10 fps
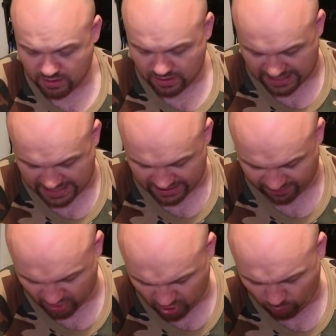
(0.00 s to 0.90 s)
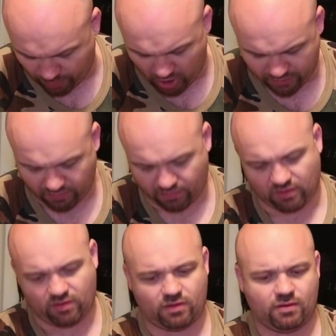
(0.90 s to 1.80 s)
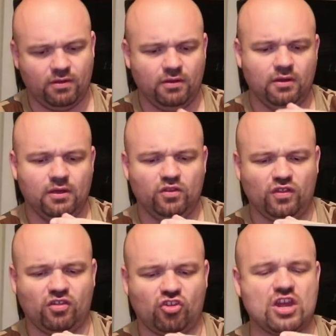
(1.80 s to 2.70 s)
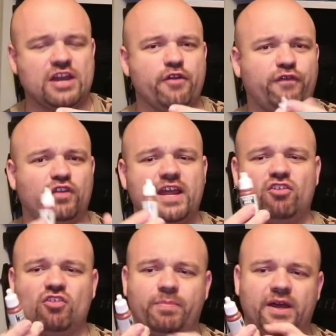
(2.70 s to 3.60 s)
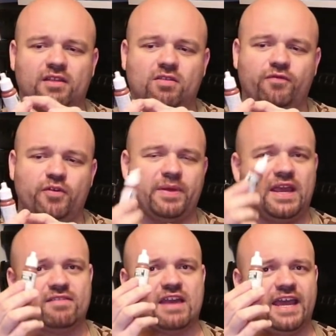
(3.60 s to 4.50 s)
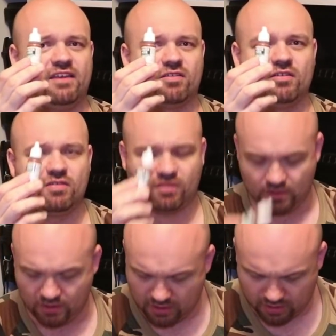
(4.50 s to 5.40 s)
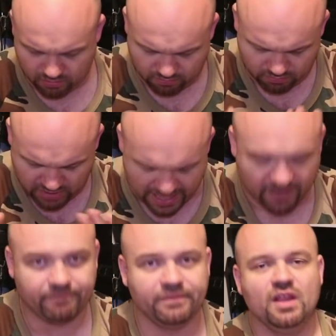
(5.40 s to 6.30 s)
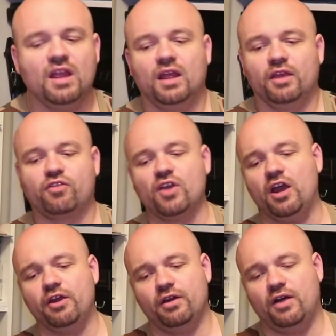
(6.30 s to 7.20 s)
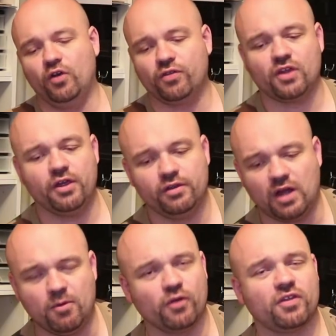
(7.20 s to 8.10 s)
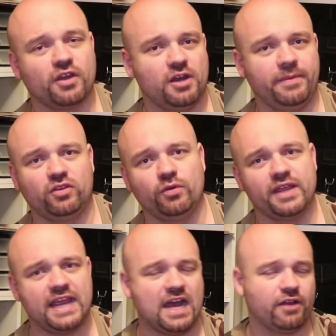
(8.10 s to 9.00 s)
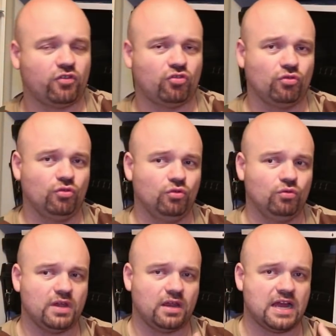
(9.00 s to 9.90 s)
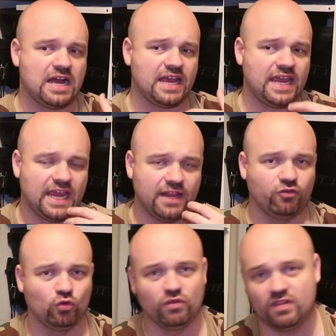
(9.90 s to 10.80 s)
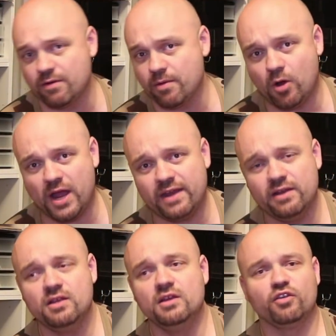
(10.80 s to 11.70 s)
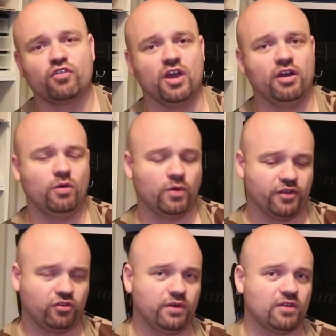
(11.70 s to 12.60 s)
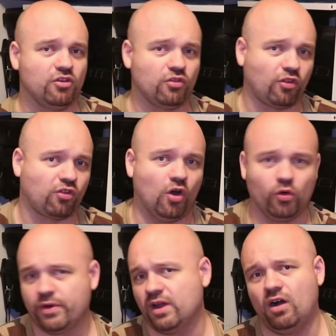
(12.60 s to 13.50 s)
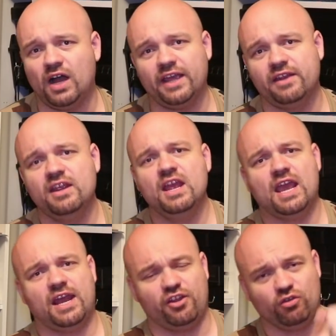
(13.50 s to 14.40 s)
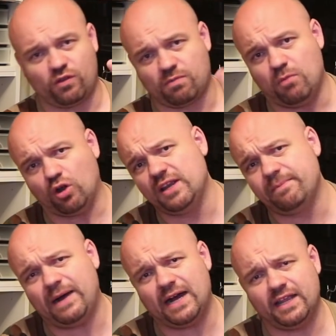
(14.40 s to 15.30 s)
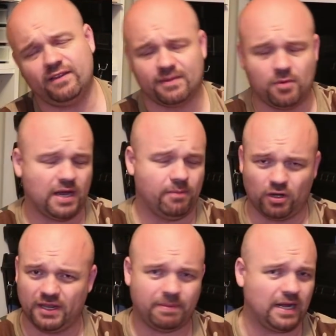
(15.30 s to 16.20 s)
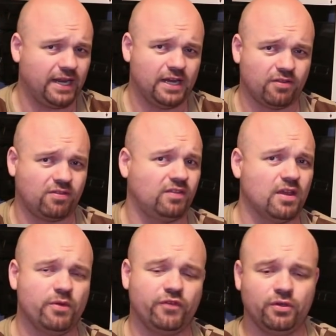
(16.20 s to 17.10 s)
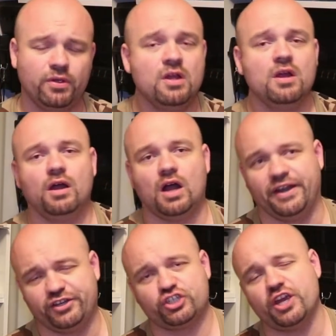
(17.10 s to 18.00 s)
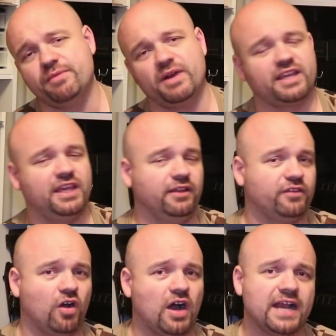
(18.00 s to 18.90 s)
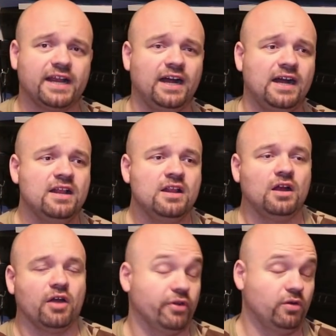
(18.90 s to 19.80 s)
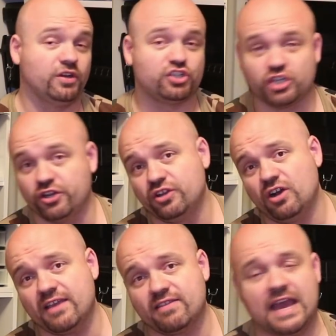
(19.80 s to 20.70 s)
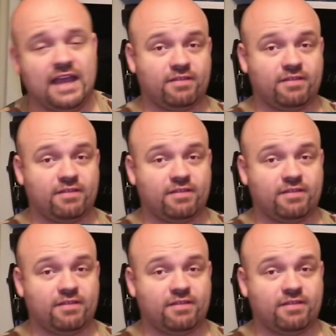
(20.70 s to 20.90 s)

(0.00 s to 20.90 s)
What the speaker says: There's a whole box. This is Shadow Flesh, but it's for Panzer Aces. Yeah. So I'm also going to be doing how to hand do Zeramite. So what I do is I use a soldering iron and I use modelling putty, Tamaya modelling putty, and I'll sit there with you. I'm going to show you my King Tiger. I really want to show you guys that.